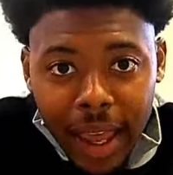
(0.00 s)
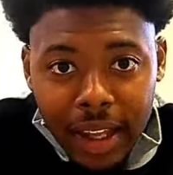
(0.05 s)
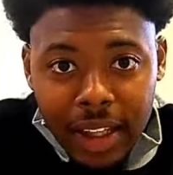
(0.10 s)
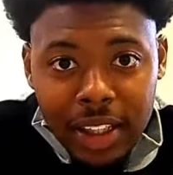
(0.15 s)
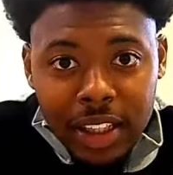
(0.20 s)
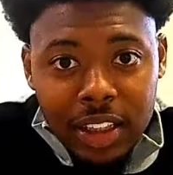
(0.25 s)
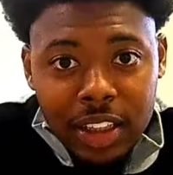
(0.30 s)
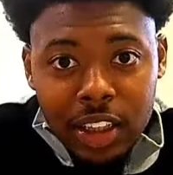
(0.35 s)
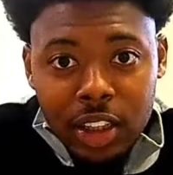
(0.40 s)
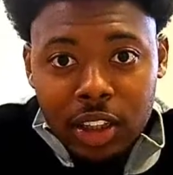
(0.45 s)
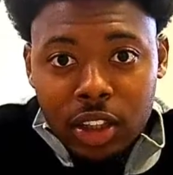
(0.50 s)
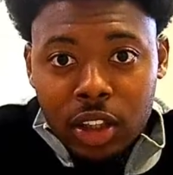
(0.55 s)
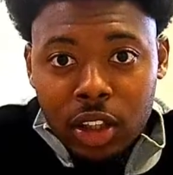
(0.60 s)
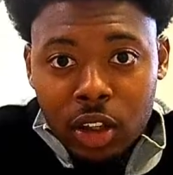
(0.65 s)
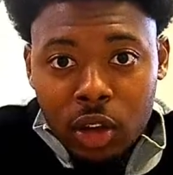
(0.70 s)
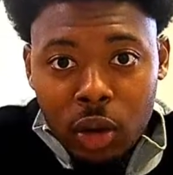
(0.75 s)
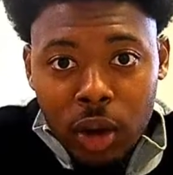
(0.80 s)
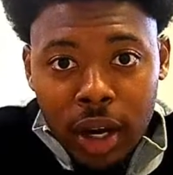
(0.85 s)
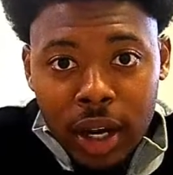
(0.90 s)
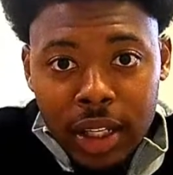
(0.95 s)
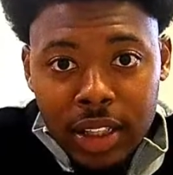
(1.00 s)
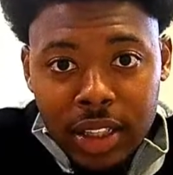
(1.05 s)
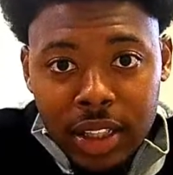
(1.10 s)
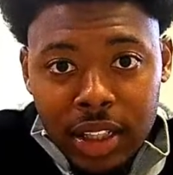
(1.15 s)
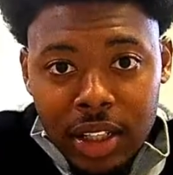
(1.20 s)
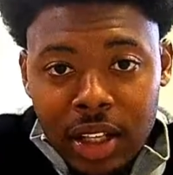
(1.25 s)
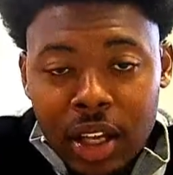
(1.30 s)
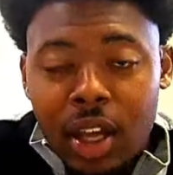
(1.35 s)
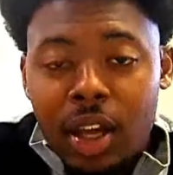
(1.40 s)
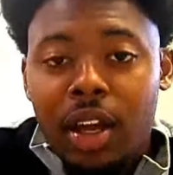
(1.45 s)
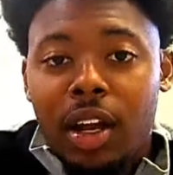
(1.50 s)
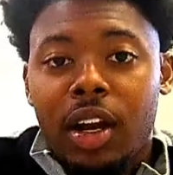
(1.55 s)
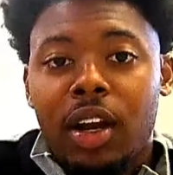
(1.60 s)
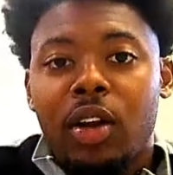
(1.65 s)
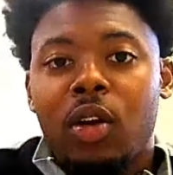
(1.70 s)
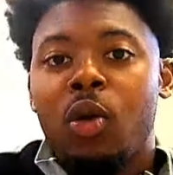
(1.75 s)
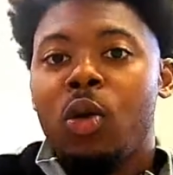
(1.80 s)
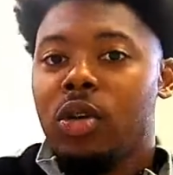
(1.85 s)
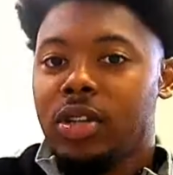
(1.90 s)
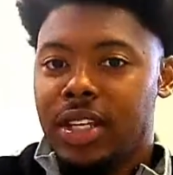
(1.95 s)
This is crazy. And of
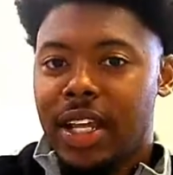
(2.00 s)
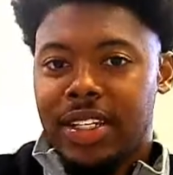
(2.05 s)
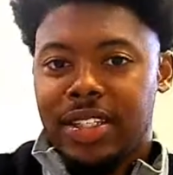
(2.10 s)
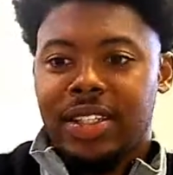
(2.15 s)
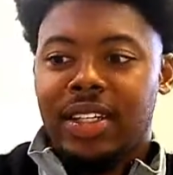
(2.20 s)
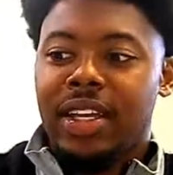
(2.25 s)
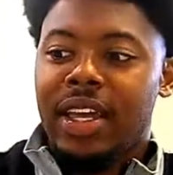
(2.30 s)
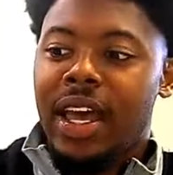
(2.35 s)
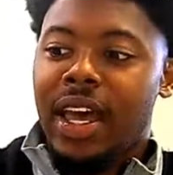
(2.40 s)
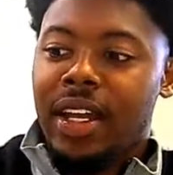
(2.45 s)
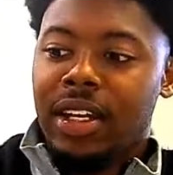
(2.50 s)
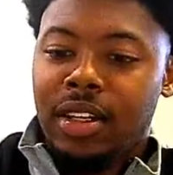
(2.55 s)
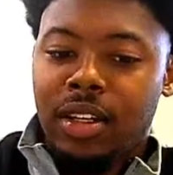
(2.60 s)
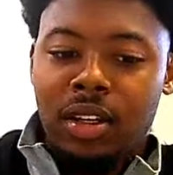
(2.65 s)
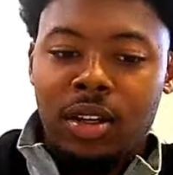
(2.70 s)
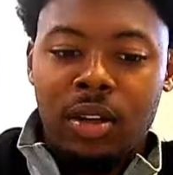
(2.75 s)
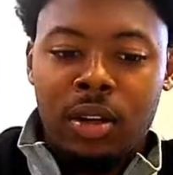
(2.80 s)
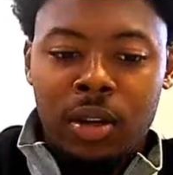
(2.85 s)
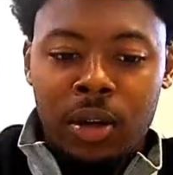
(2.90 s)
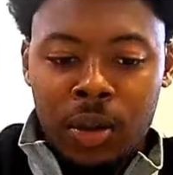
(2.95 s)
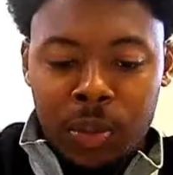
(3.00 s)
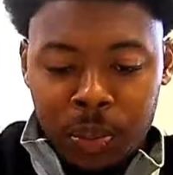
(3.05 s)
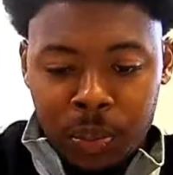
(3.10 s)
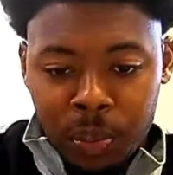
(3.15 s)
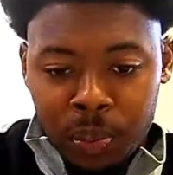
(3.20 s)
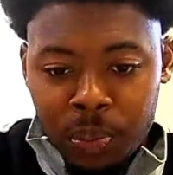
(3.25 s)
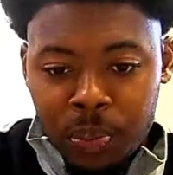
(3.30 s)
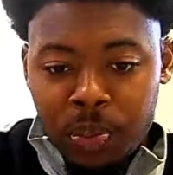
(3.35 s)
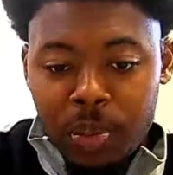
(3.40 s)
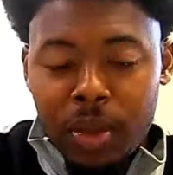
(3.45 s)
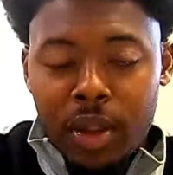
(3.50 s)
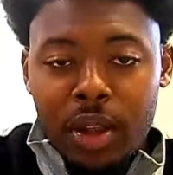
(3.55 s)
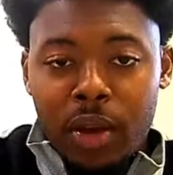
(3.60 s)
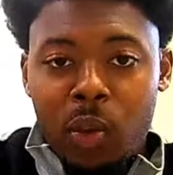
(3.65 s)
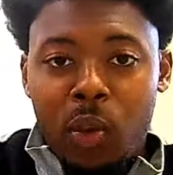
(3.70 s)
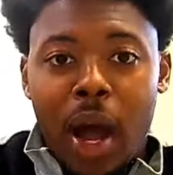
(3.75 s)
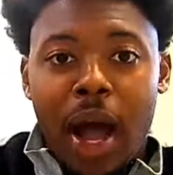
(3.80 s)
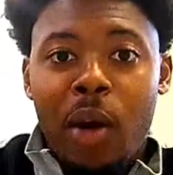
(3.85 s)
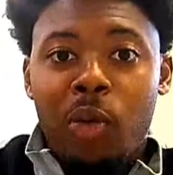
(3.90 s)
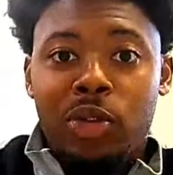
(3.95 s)
course, I still had the
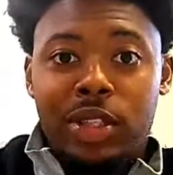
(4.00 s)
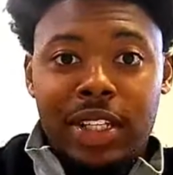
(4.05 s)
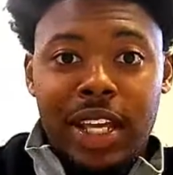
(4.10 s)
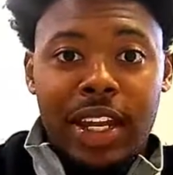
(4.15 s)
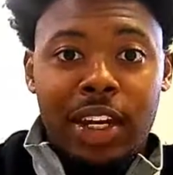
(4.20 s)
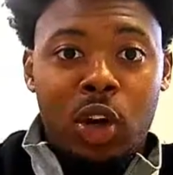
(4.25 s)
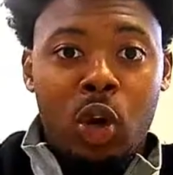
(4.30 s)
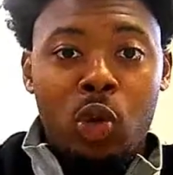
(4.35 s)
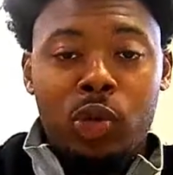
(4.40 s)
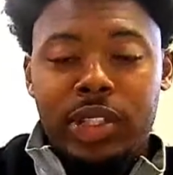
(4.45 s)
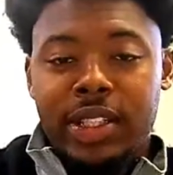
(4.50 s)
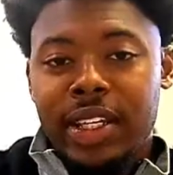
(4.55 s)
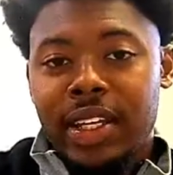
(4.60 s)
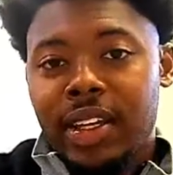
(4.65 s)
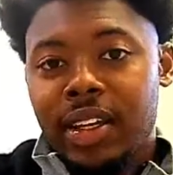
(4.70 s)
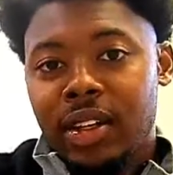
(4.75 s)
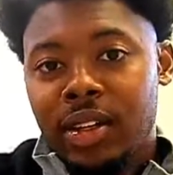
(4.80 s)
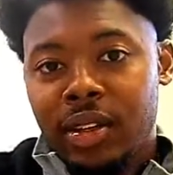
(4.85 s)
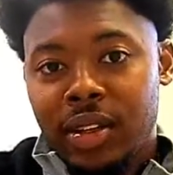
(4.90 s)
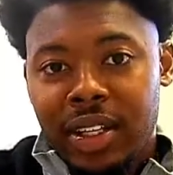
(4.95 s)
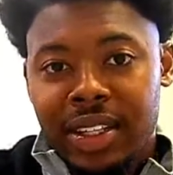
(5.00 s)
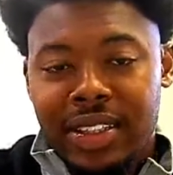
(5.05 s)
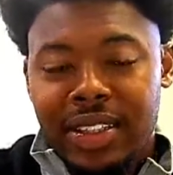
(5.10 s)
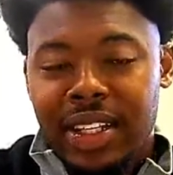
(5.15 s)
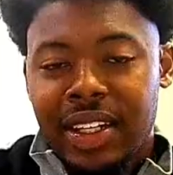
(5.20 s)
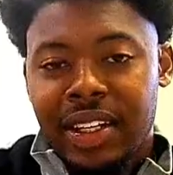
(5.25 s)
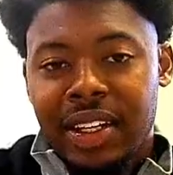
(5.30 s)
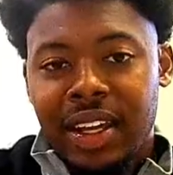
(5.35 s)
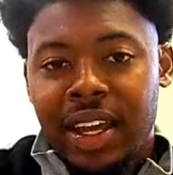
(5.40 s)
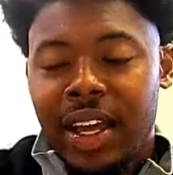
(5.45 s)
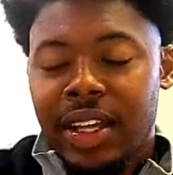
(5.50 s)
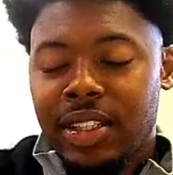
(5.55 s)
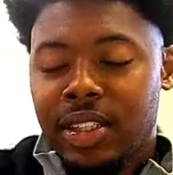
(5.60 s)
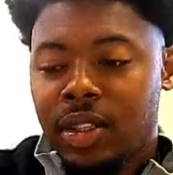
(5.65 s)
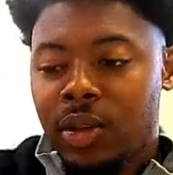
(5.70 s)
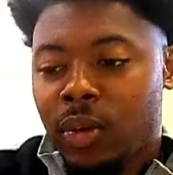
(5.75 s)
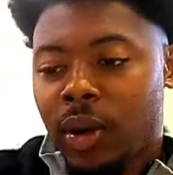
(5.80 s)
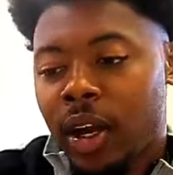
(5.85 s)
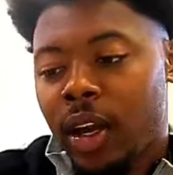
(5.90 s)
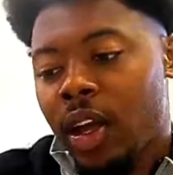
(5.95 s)
while I was at the hotel in Tallahassee,
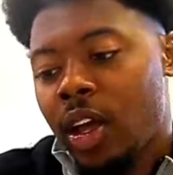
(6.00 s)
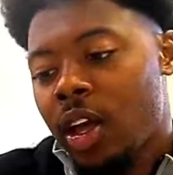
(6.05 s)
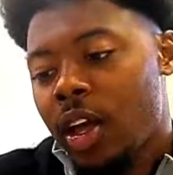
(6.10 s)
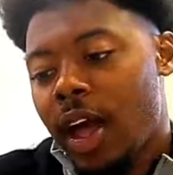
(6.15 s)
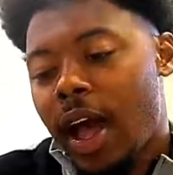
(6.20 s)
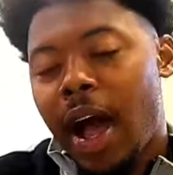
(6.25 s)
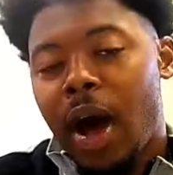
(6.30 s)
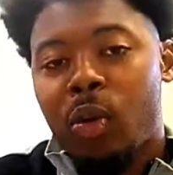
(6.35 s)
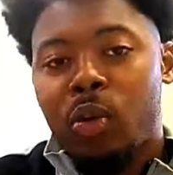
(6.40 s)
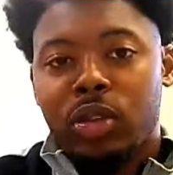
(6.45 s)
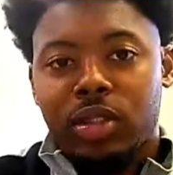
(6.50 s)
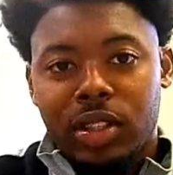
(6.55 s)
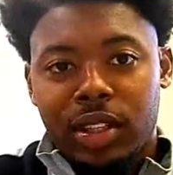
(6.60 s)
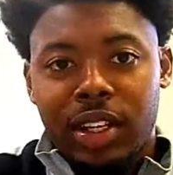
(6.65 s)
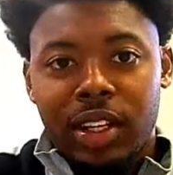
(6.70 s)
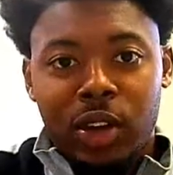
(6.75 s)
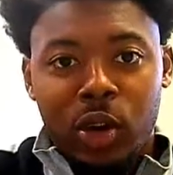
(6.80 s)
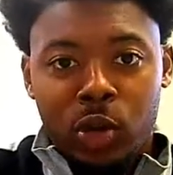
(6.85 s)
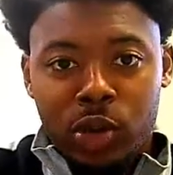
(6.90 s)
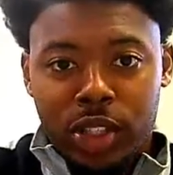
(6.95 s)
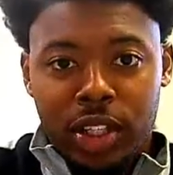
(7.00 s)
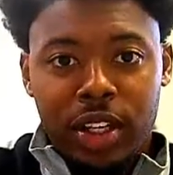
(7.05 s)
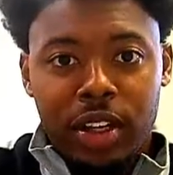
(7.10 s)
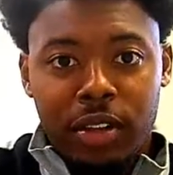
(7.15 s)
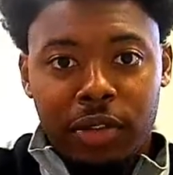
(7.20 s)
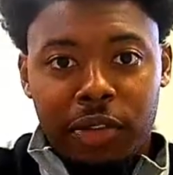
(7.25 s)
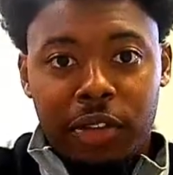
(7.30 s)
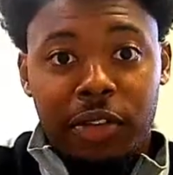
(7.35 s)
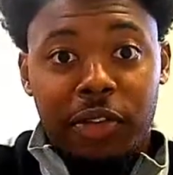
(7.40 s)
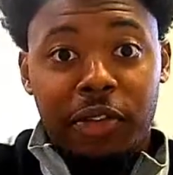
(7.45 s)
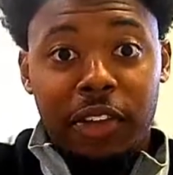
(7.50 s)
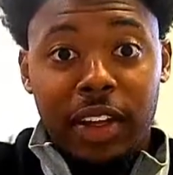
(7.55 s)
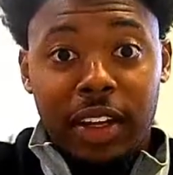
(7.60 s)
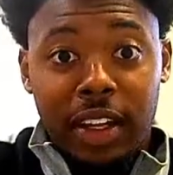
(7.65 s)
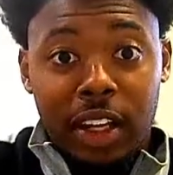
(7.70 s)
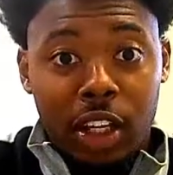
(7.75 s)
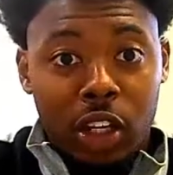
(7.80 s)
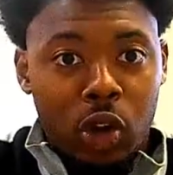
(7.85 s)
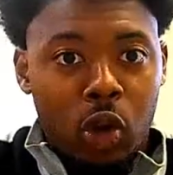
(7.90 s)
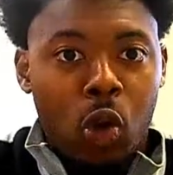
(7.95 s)
right? I was in a hotel fulfilling
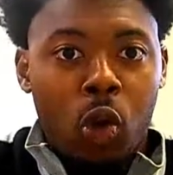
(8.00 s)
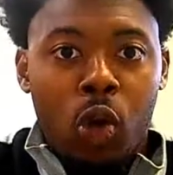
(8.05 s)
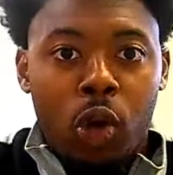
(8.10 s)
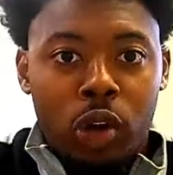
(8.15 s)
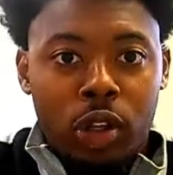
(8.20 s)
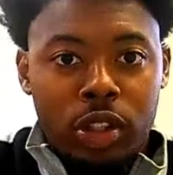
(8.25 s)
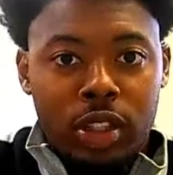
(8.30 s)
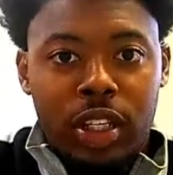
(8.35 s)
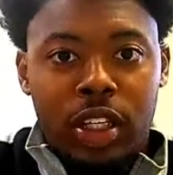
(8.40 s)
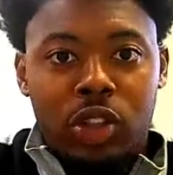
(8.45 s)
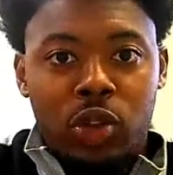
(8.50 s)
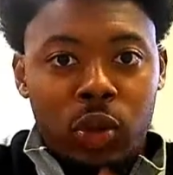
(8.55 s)
the orders because